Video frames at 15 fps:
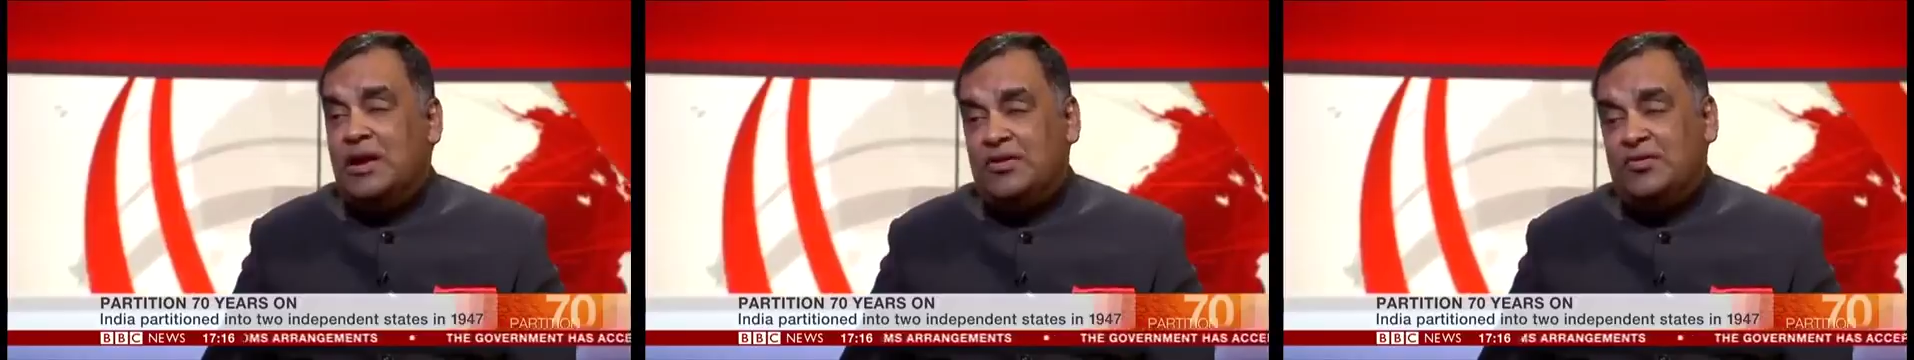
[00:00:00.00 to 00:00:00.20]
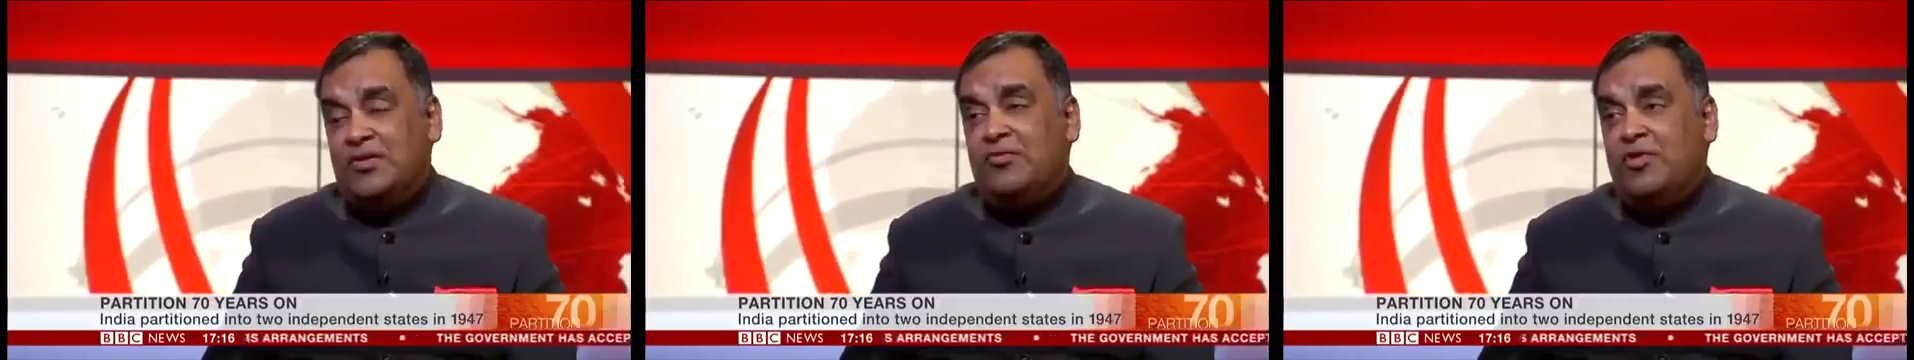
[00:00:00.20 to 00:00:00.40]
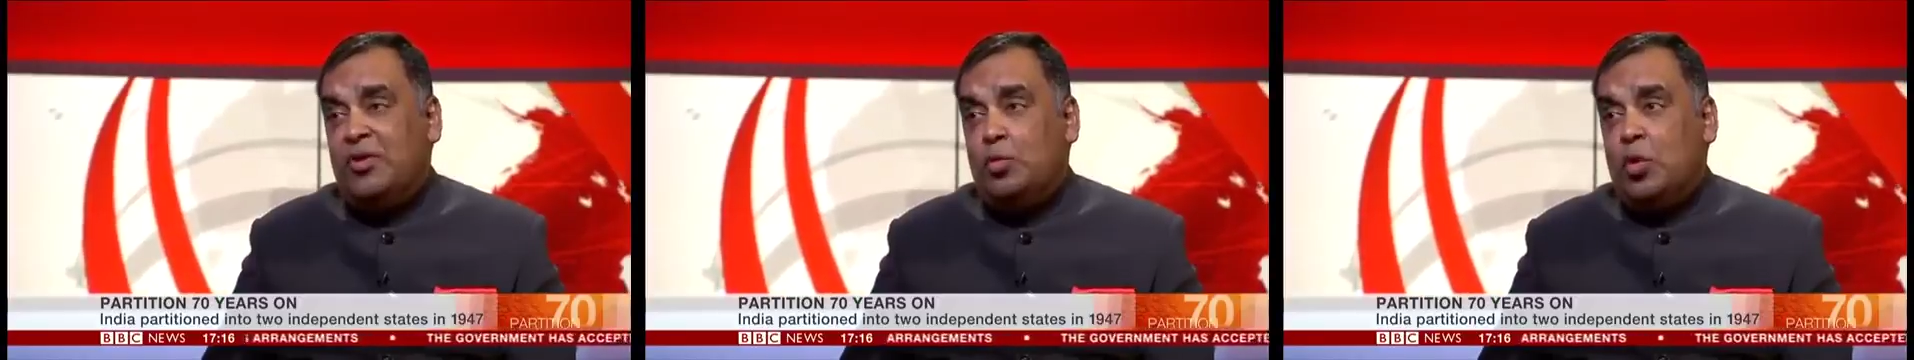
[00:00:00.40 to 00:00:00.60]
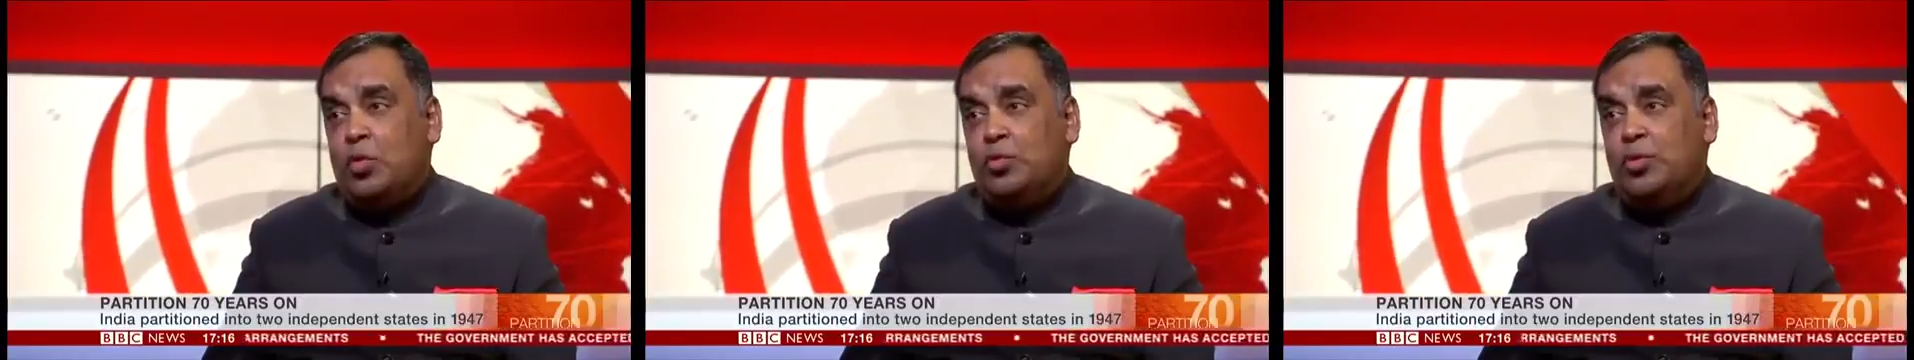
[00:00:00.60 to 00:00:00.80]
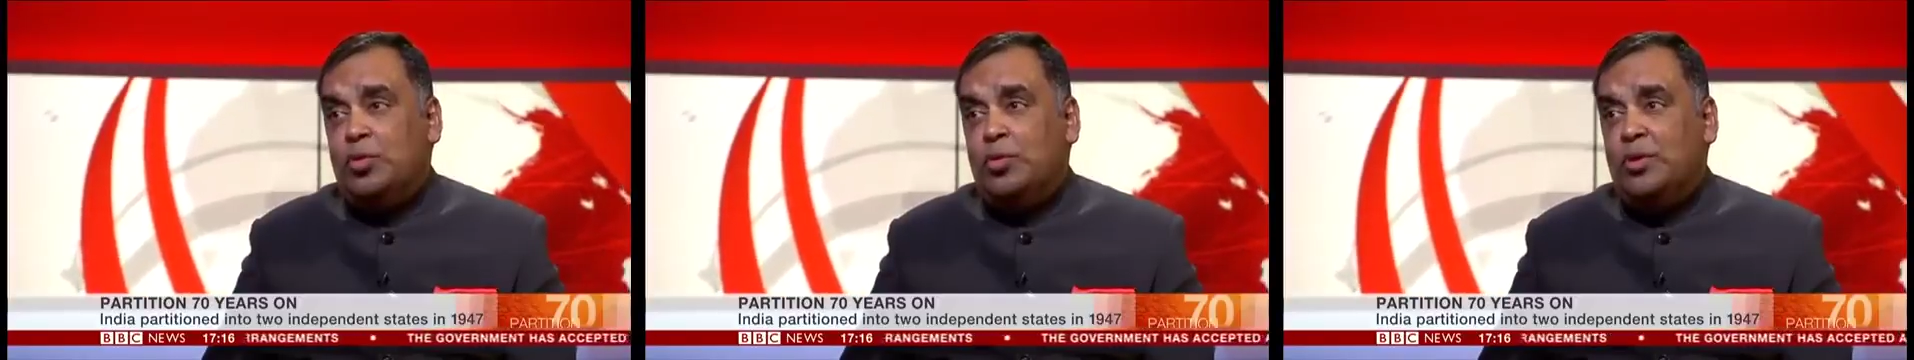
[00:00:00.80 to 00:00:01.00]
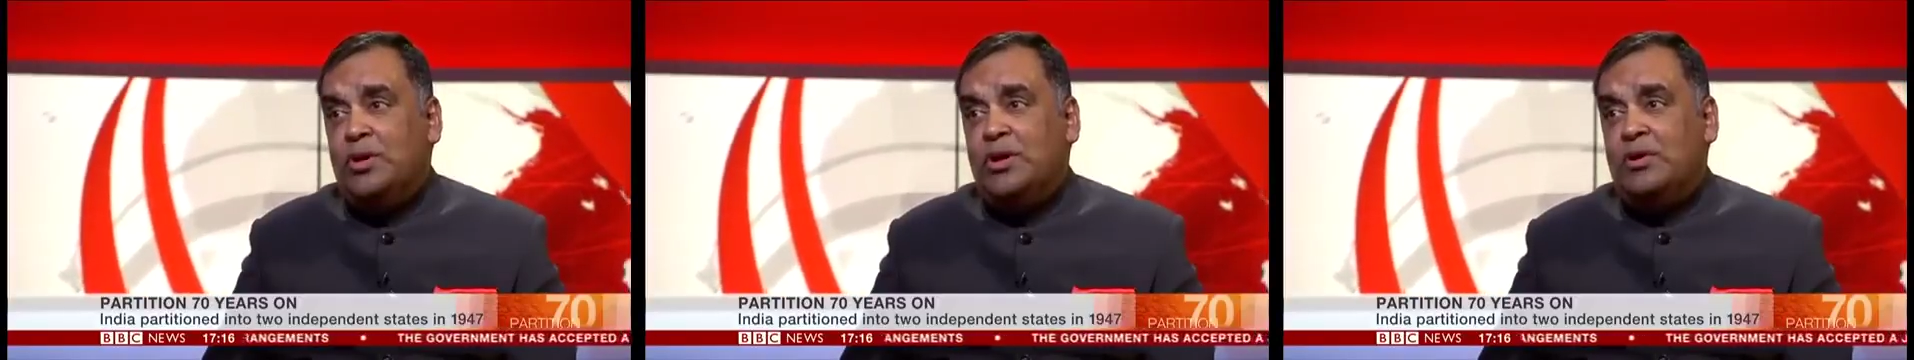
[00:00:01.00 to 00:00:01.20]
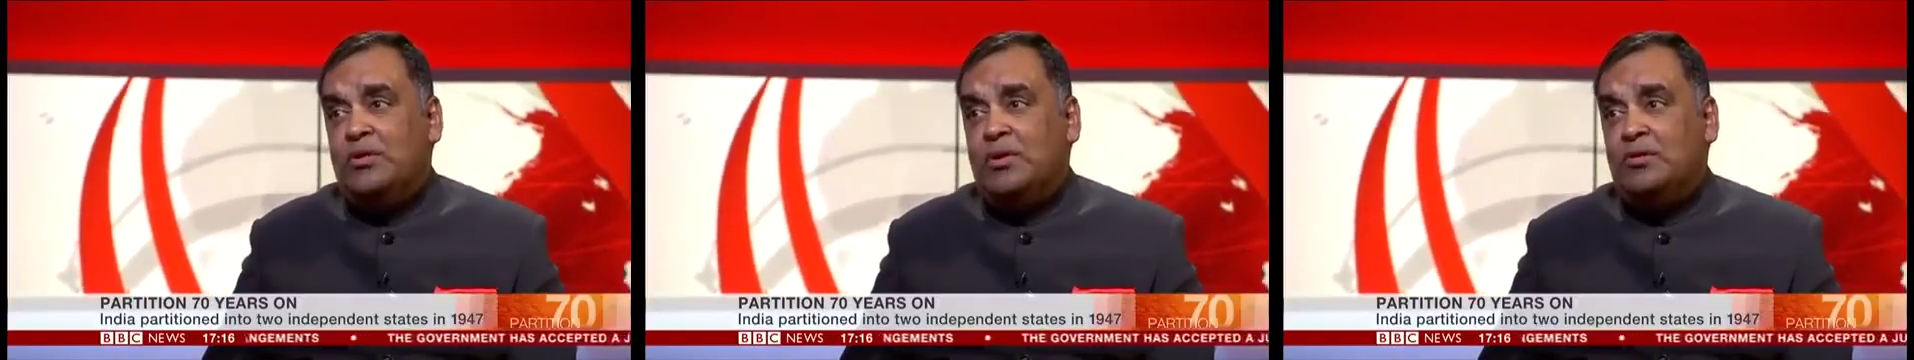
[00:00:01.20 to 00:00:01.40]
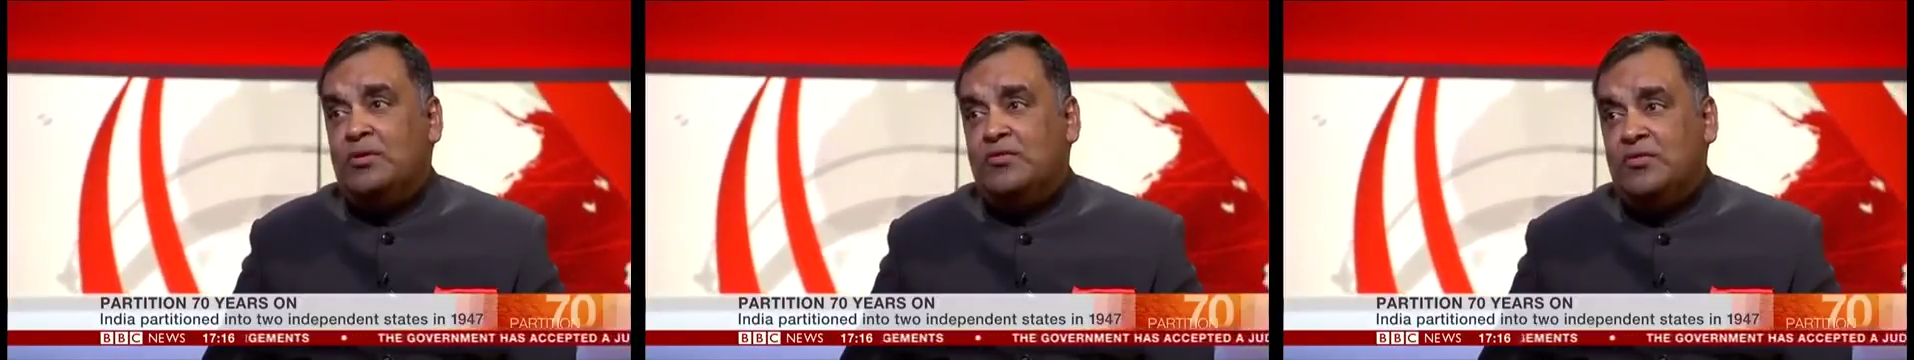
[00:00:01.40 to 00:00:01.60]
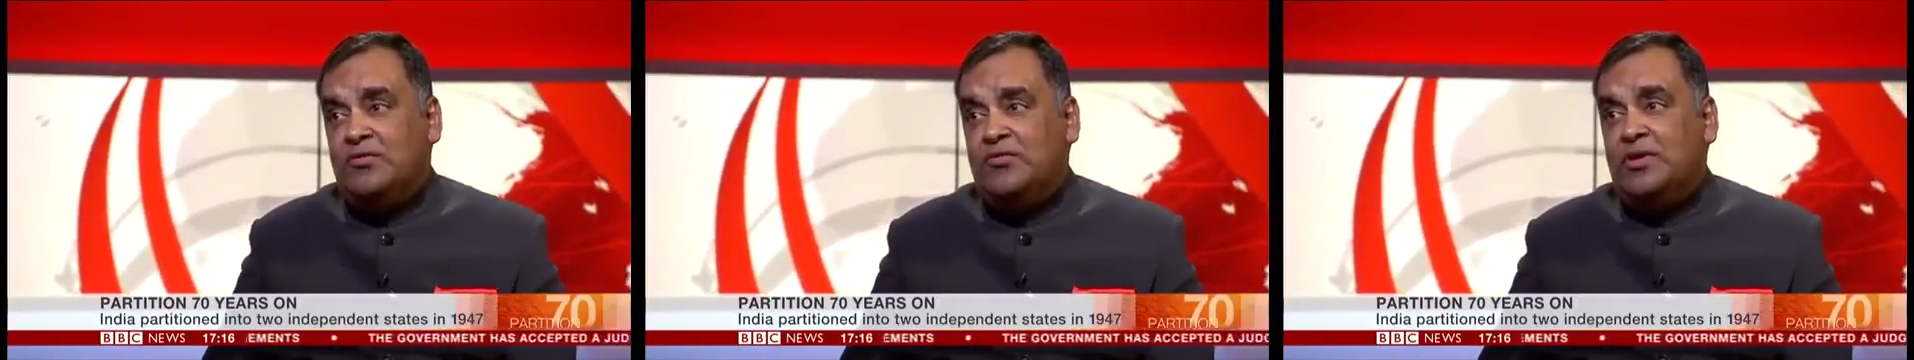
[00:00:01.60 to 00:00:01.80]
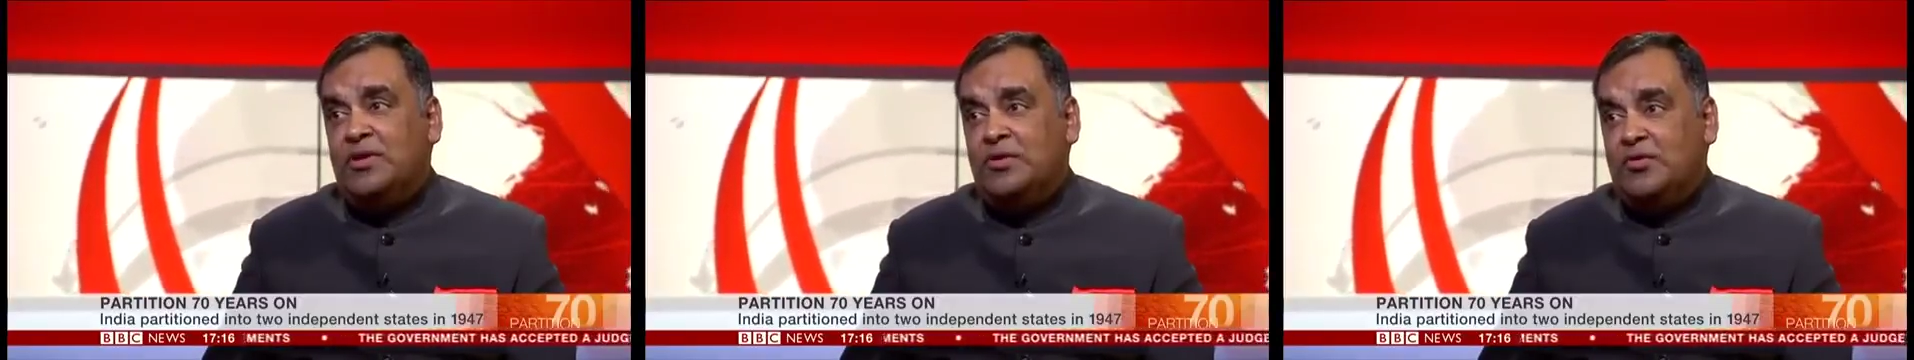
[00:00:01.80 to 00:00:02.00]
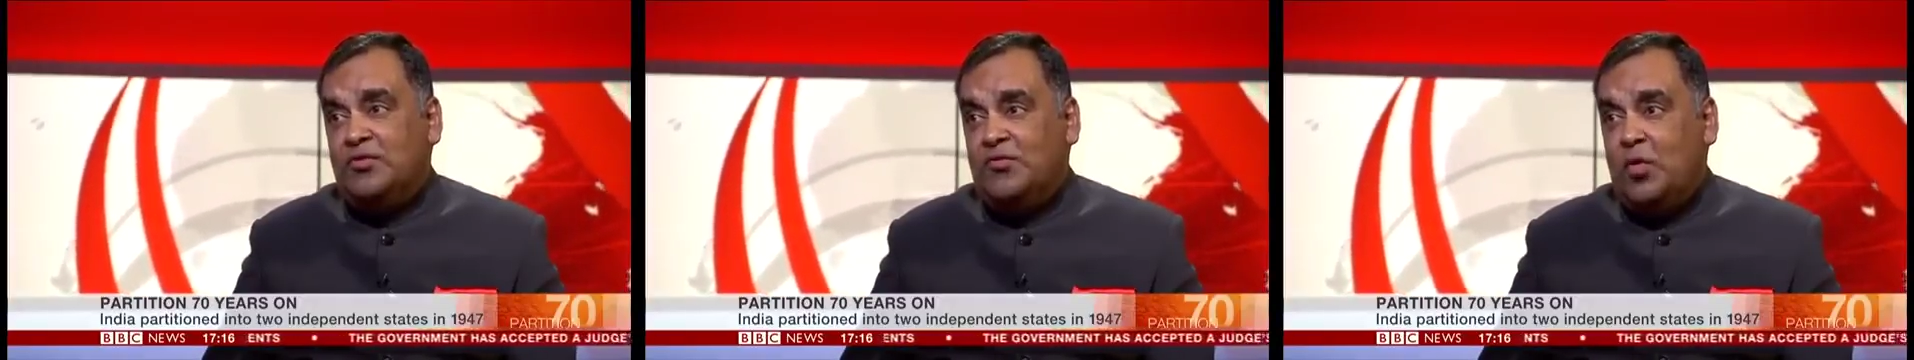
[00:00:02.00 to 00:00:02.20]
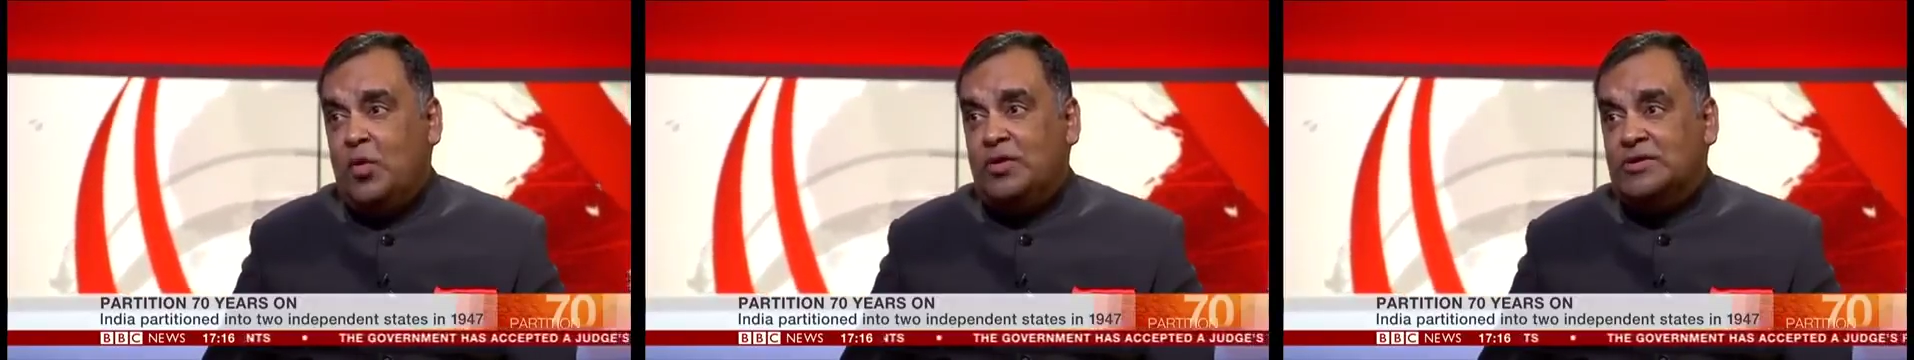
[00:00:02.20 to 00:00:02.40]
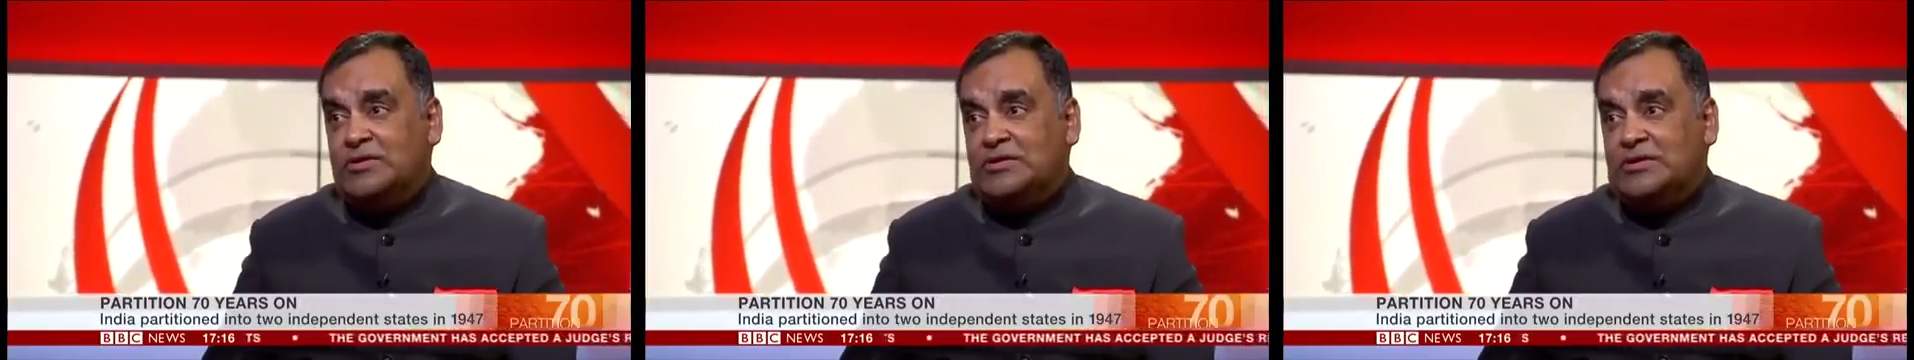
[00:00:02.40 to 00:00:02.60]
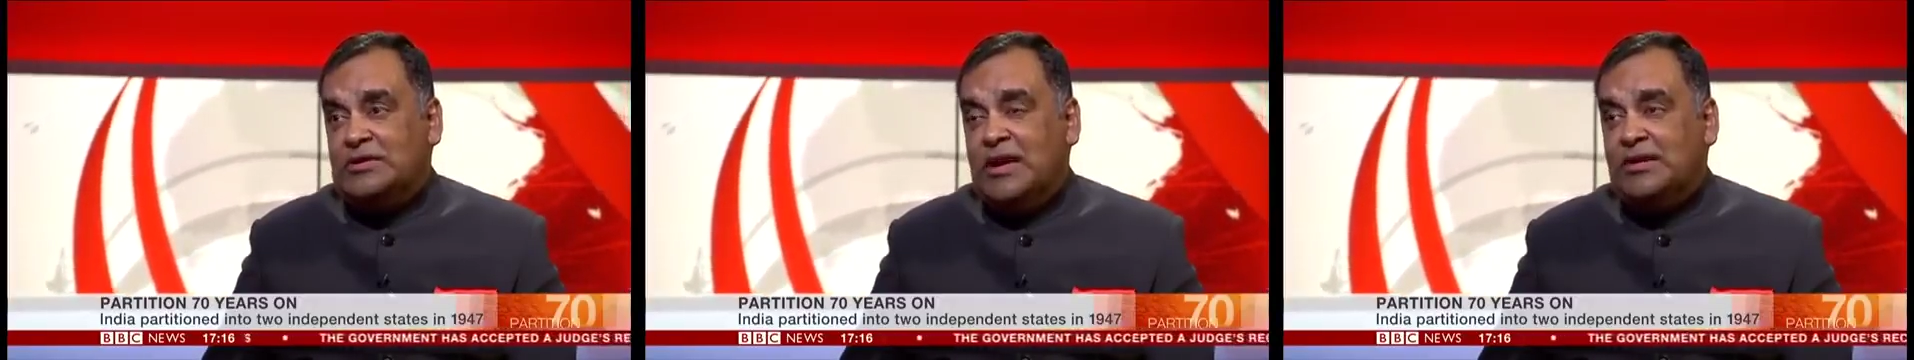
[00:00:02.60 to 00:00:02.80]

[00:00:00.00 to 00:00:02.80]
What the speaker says: Considering what we were on the 15th of August